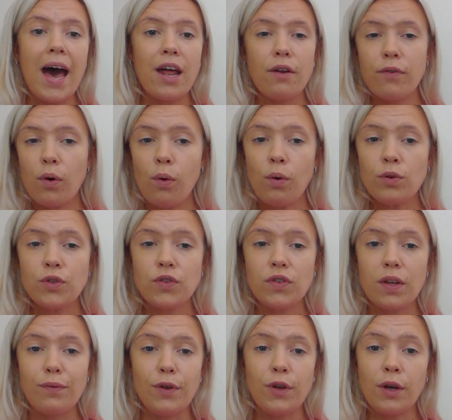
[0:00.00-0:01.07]
and of
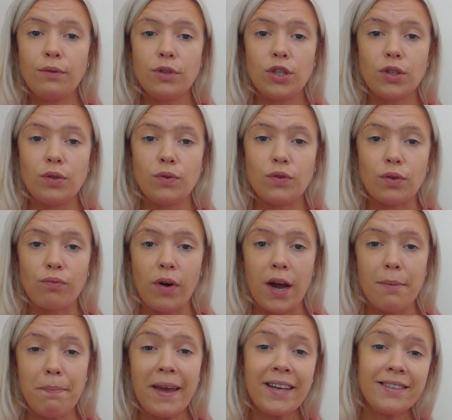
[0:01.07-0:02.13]
course, if you don't choose the
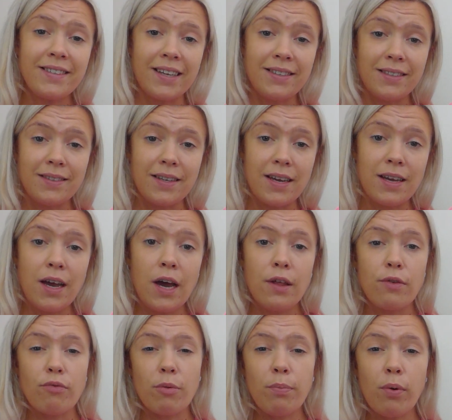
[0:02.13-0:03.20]
right base entity,
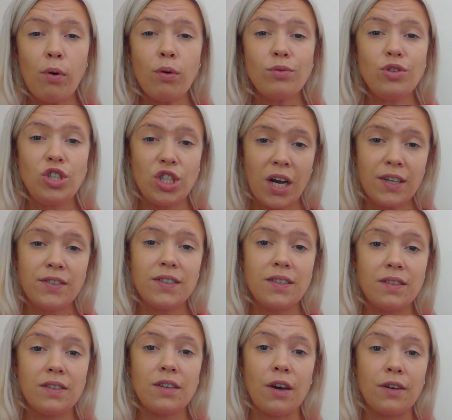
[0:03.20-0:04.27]
the report just
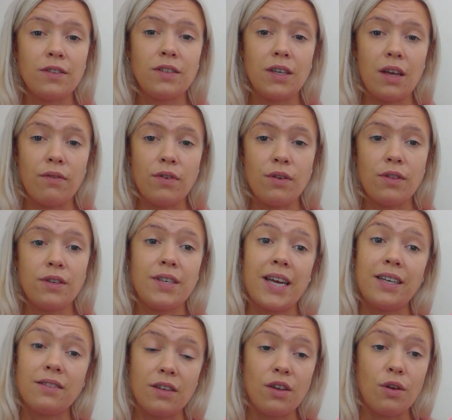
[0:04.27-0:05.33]
isn't going to give you the
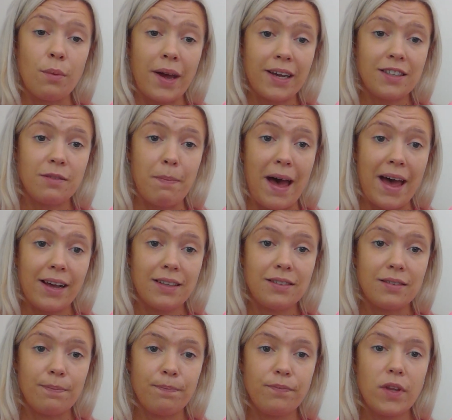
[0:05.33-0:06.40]
data you
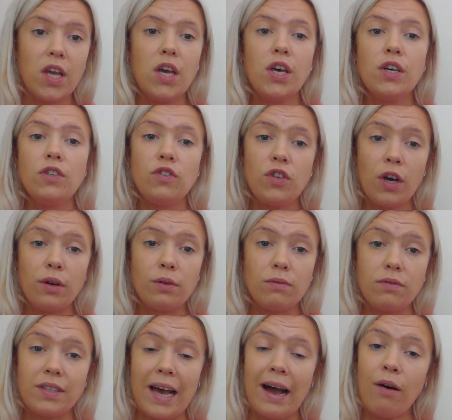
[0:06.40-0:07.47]
expect. So,
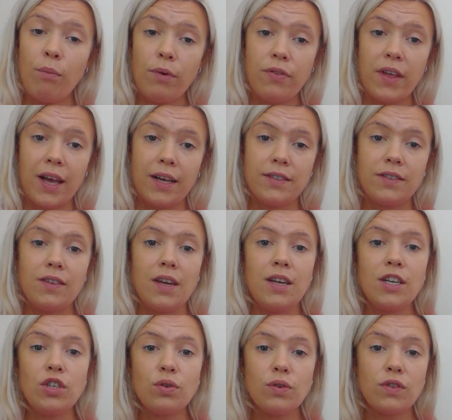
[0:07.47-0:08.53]
to help with this, the
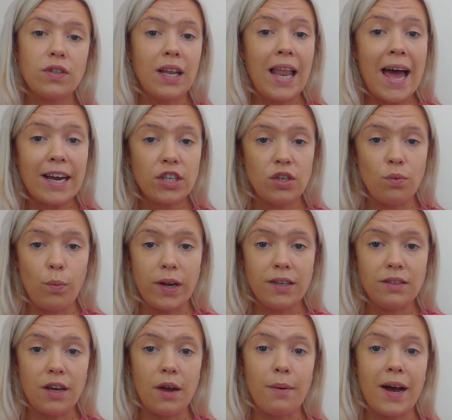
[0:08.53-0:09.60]
initial selection
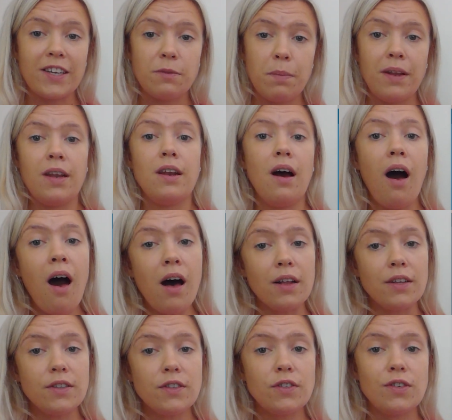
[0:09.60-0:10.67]
window has been
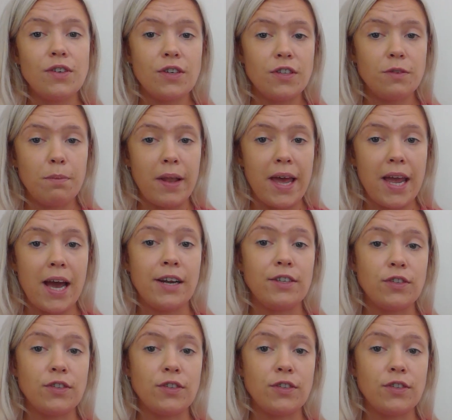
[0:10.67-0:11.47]
enhanced to display a